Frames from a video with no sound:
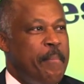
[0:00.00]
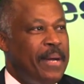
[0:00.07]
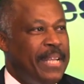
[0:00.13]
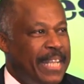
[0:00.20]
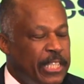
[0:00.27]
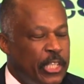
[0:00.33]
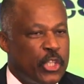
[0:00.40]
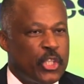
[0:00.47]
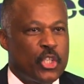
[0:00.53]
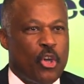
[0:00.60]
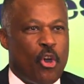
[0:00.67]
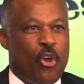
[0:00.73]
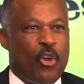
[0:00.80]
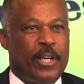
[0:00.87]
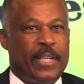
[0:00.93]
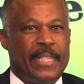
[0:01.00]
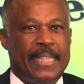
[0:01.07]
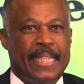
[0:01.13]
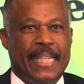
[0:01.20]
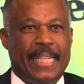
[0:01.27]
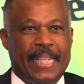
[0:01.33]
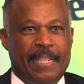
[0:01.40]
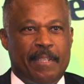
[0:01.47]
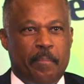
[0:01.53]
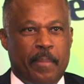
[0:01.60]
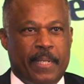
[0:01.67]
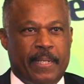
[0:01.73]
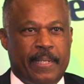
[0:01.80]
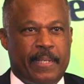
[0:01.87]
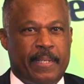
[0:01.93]
But let us talk a little
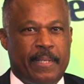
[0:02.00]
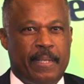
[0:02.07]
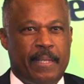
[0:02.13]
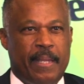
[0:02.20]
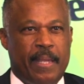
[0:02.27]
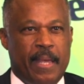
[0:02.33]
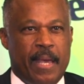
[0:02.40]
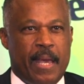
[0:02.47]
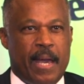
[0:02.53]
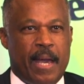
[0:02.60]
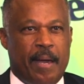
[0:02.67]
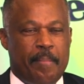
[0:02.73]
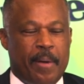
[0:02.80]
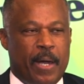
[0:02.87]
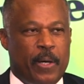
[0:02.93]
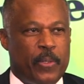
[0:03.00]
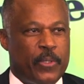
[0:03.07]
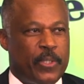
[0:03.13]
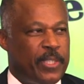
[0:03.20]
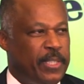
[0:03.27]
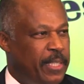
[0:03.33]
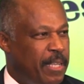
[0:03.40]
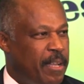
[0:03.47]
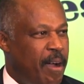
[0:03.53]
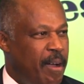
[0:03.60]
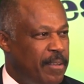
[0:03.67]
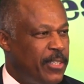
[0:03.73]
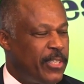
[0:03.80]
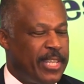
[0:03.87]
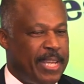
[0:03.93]
bit about the
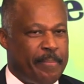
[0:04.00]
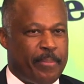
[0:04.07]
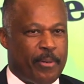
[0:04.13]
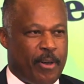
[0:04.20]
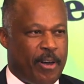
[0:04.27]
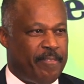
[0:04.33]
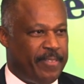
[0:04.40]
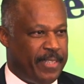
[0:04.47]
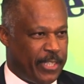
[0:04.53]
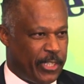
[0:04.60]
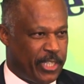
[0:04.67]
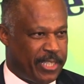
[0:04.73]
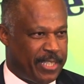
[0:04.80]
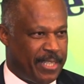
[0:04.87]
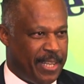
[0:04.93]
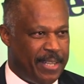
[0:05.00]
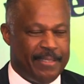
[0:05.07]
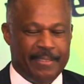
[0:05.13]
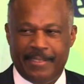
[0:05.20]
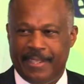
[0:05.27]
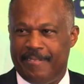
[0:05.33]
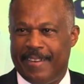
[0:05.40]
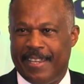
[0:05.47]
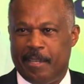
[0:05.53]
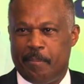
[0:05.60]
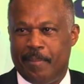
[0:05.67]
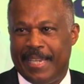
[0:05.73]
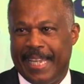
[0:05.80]
concept of this undeveloped